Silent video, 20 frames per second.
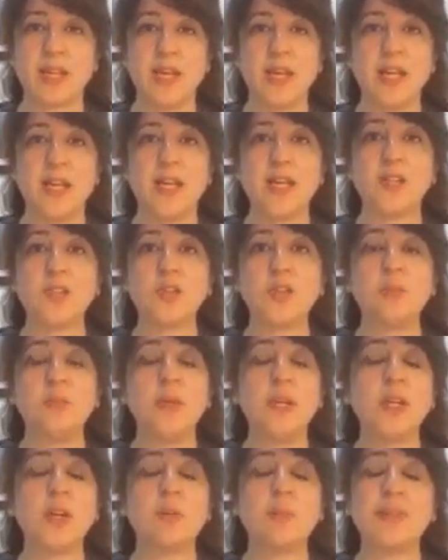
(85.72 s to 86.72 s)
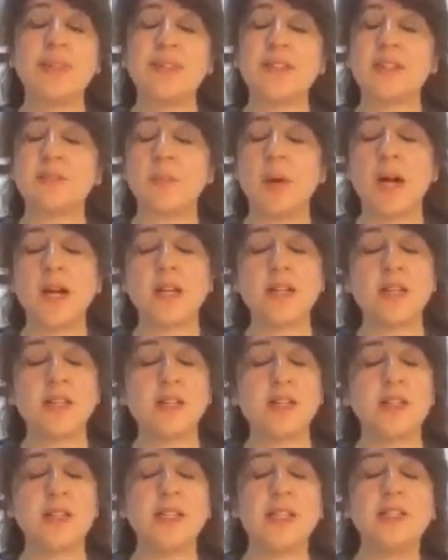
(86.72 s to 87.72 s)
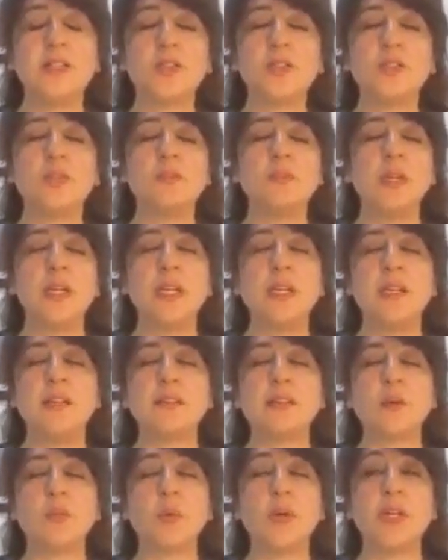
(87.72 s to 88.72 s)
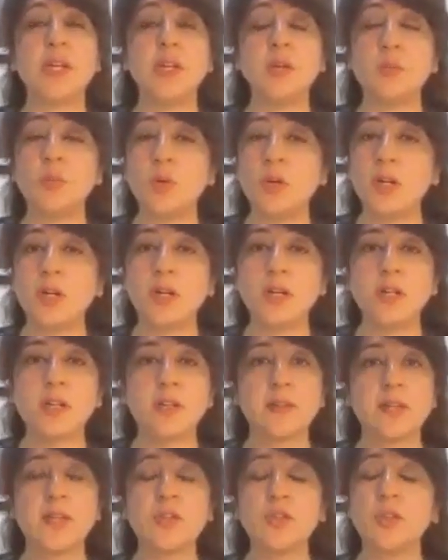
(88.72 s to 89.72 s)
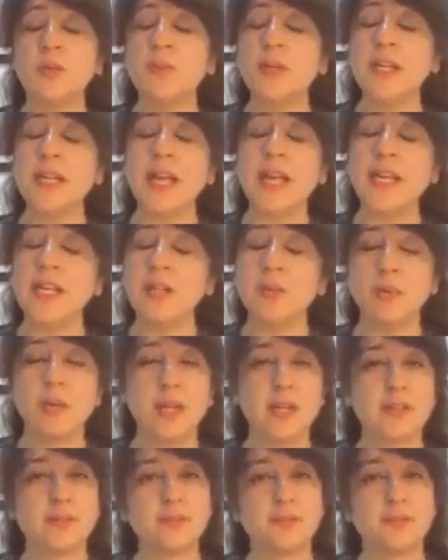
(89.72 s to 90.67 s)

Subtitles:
It could be your business partner, it could be someone at work, it could be anywhere.